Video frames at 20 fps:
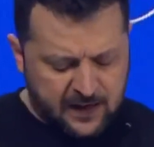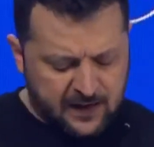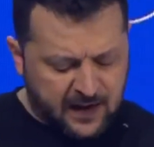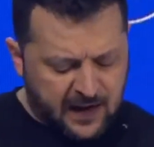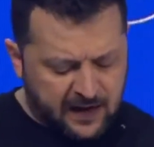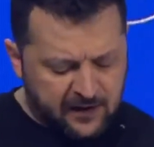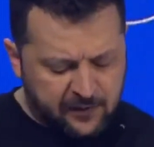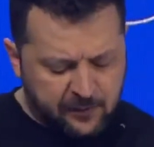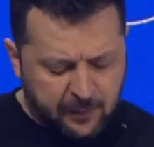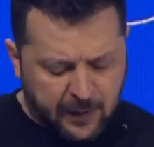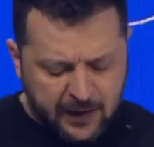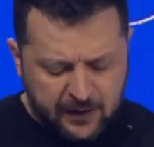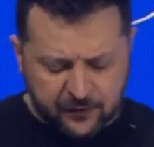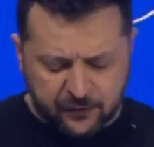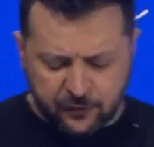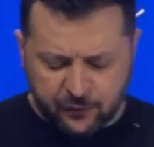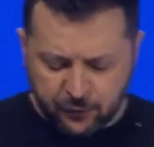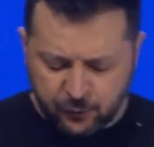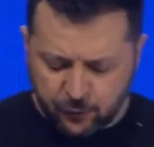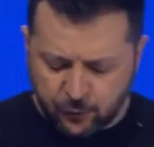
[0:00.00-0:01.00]
And I
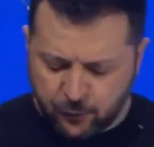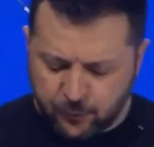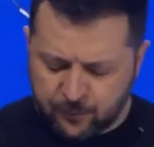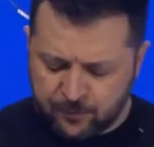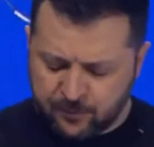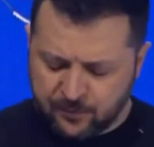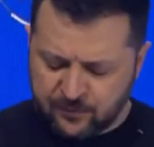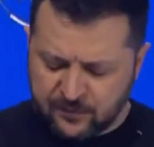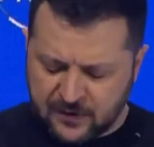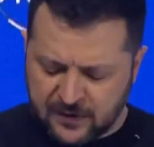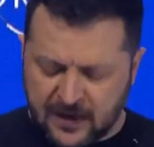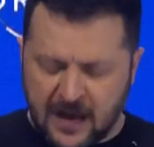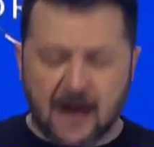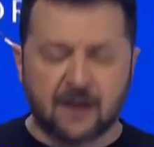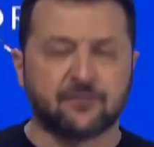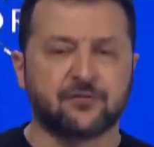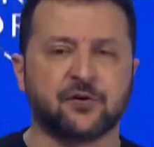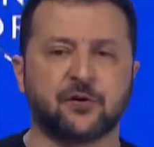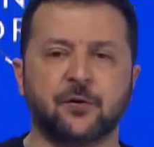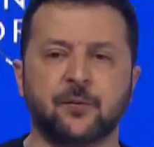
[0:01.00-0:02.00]
remind you that
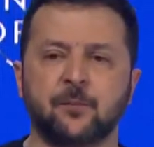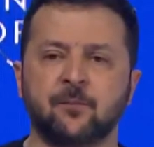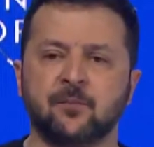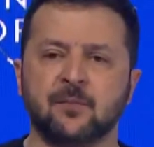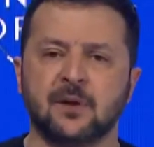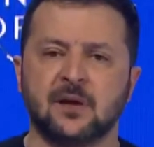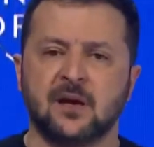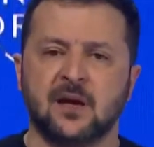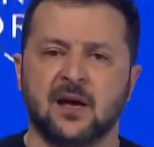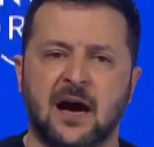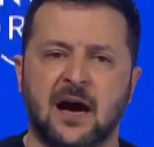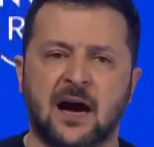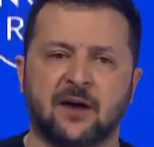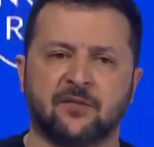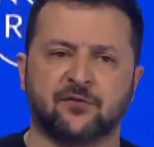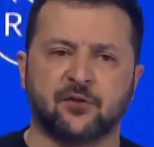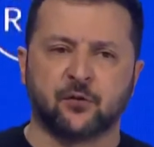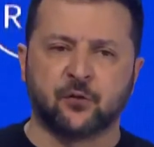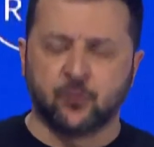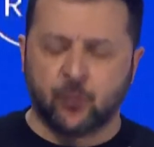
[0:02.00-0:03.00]
after
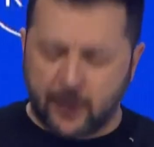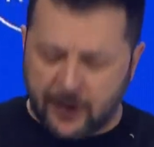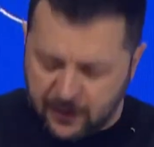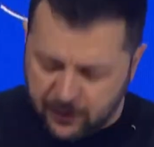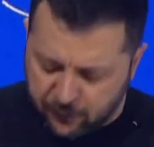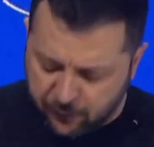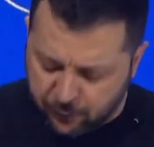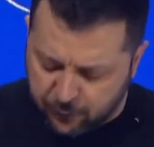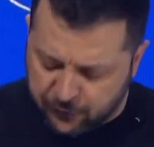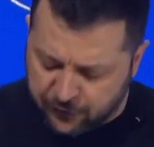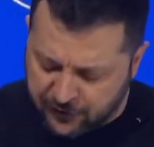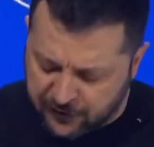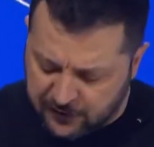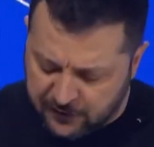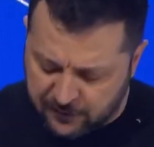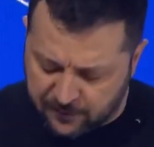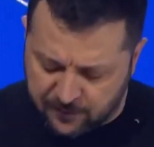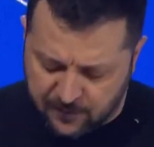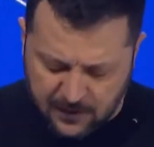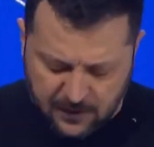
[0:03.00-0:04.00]

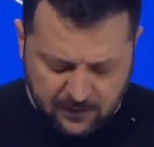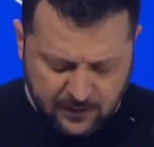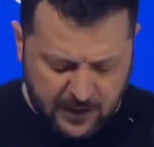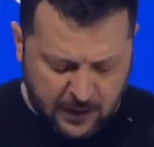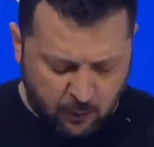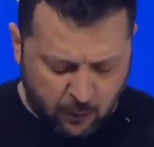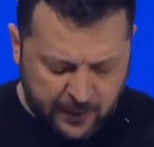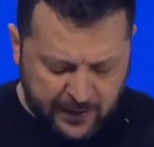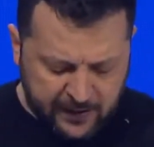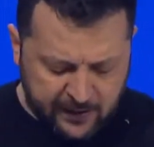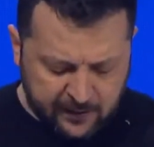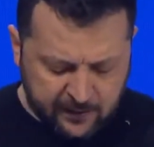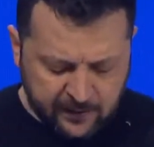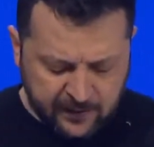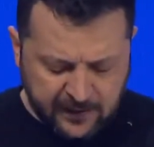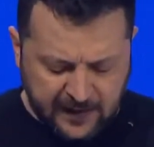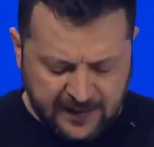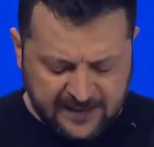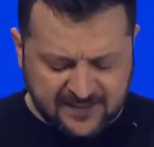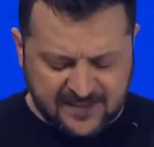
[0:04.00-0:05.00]
2014, there
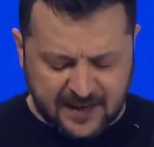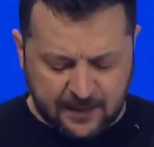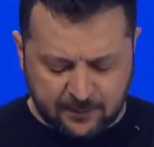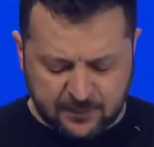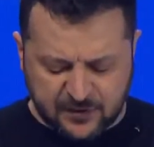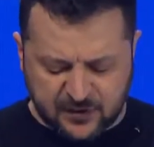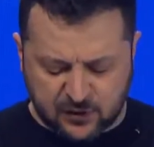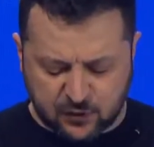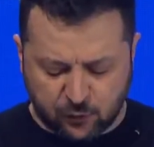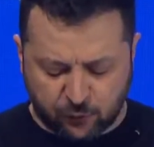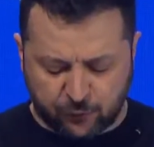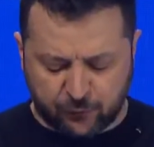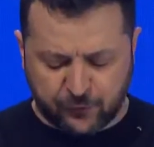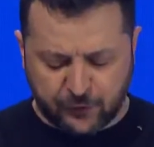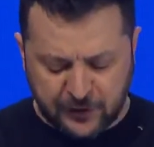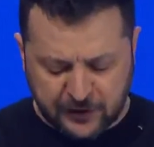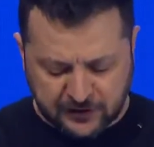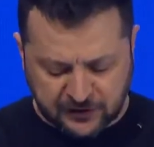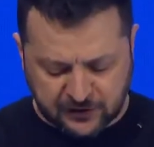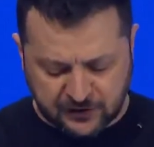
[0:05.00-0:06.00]
were attempts to
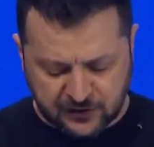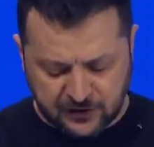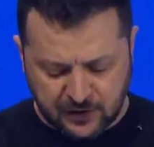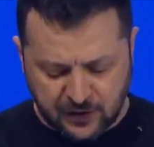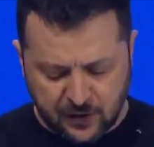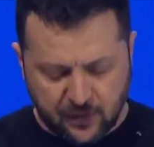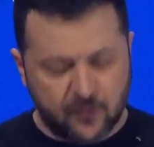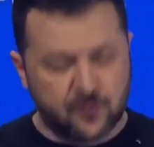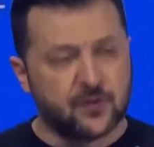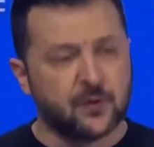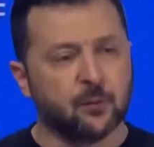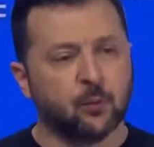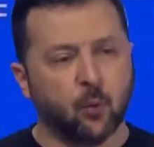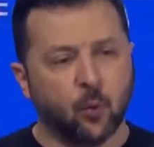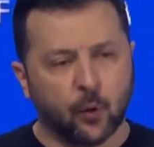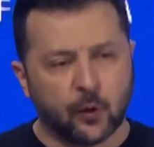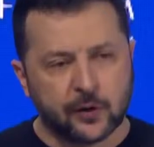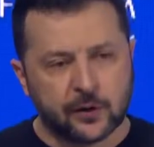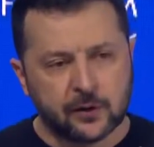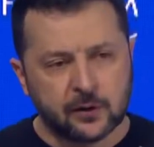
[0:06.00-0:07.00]
freeze the
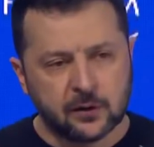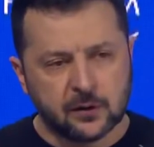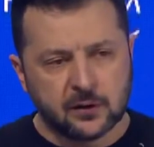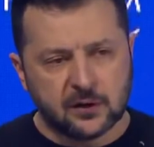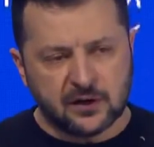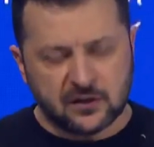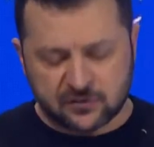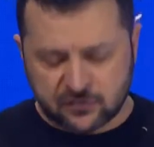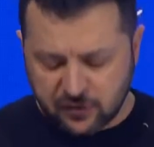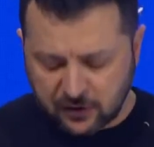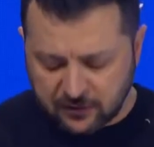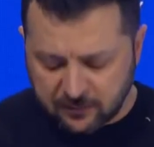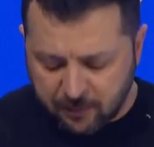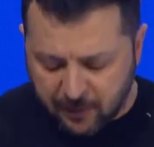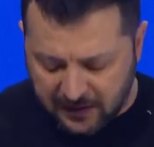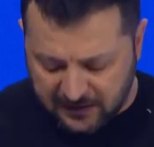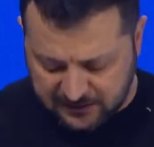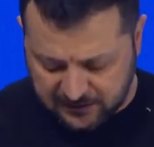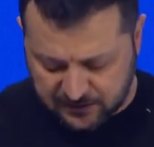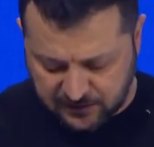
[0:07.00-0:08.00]
war in
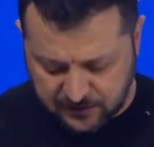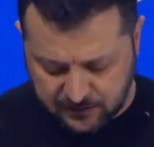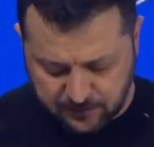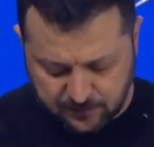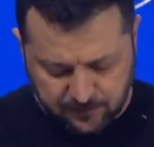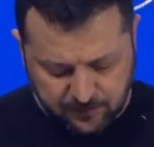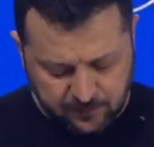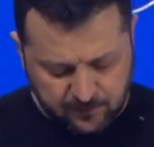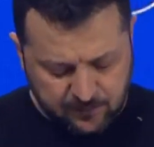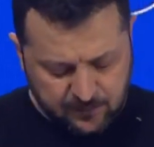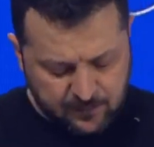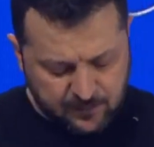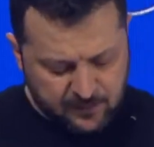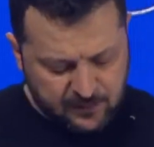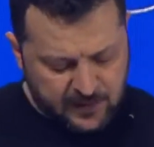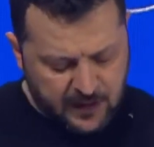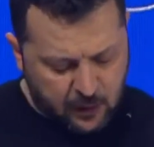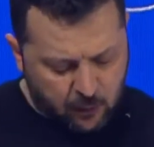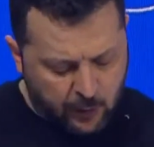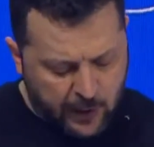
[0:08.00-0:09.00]
Donbass.
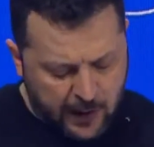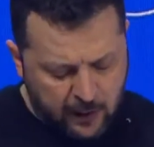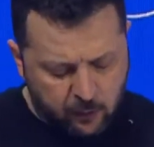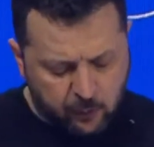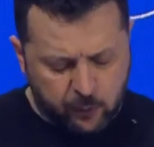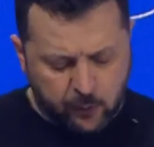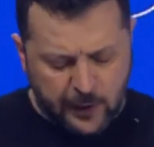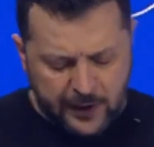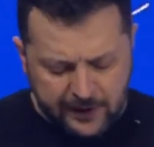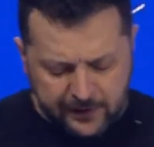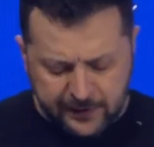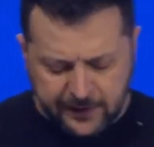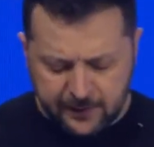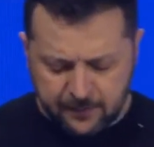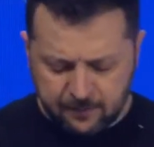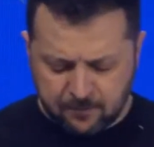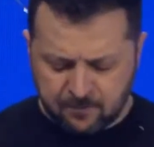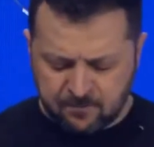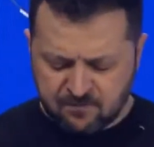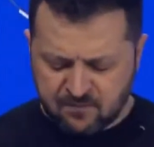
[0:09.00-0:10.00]
There were
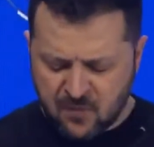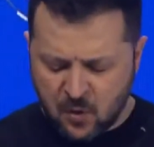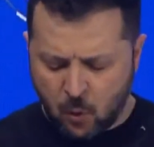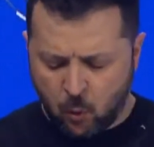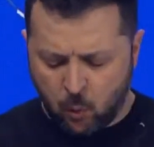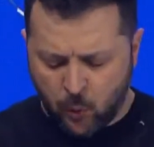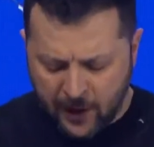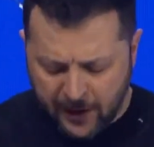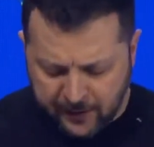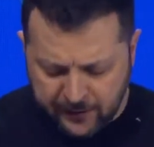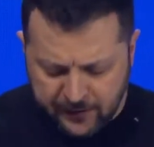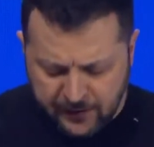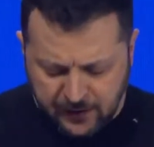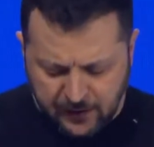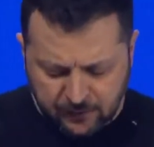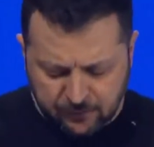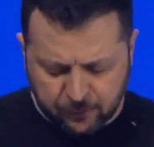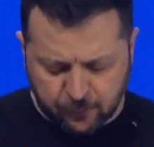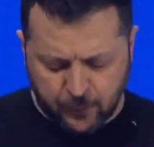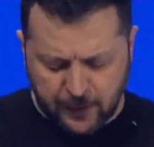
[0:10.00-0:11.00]
very
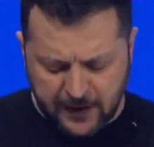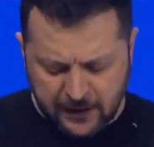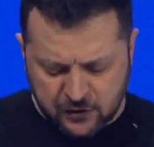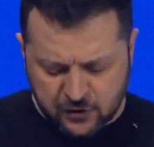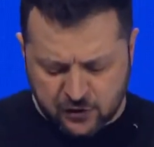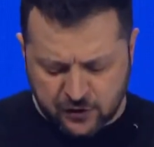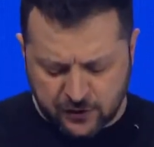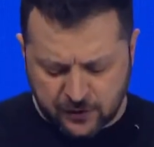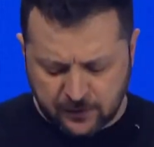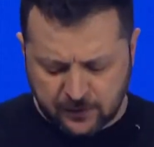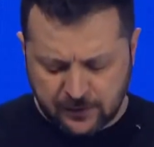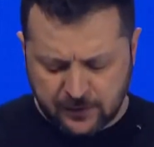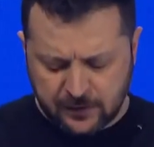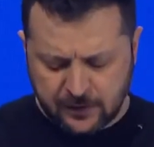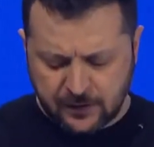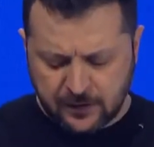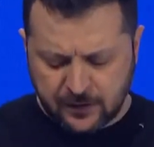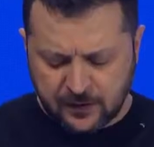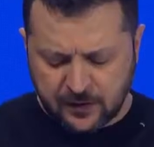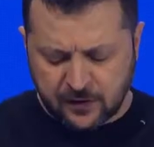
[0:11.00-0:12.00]
influential
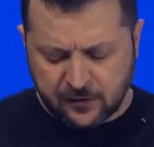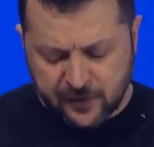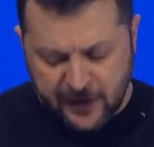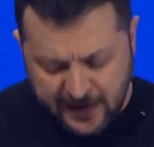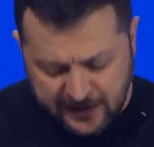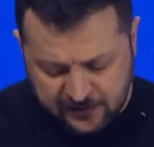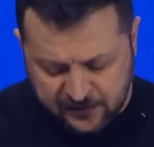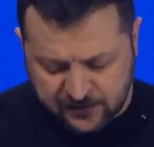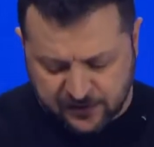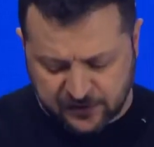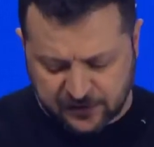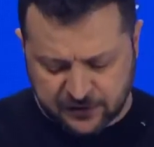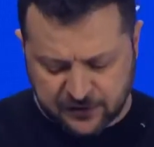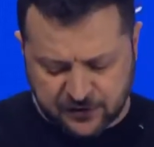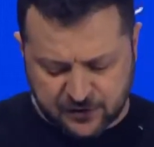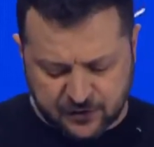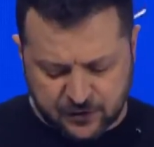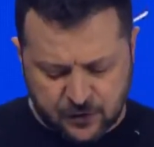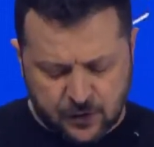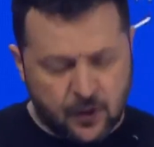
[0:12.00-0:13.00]

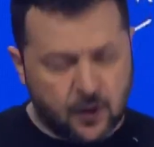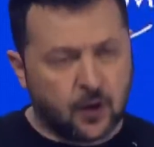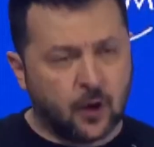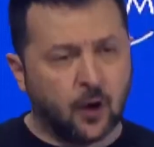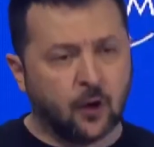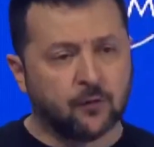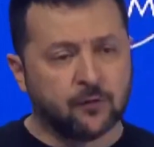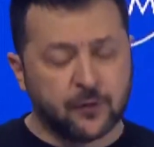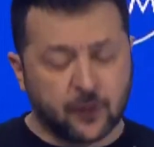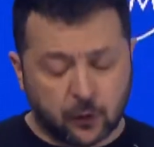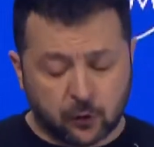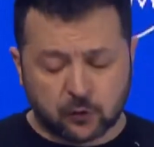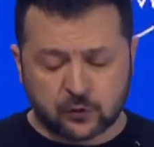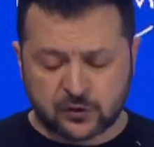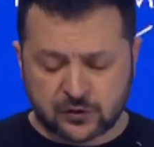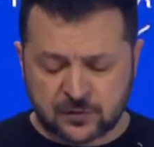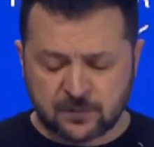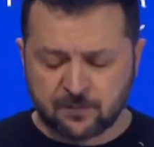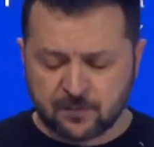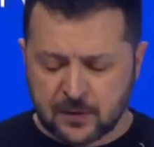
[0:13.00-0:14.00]
guarantors of
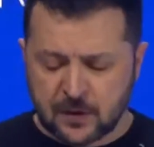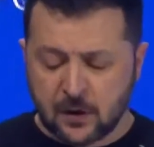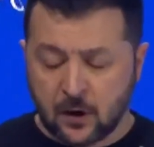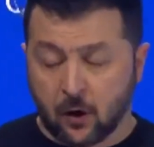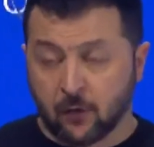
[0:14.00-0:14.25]
those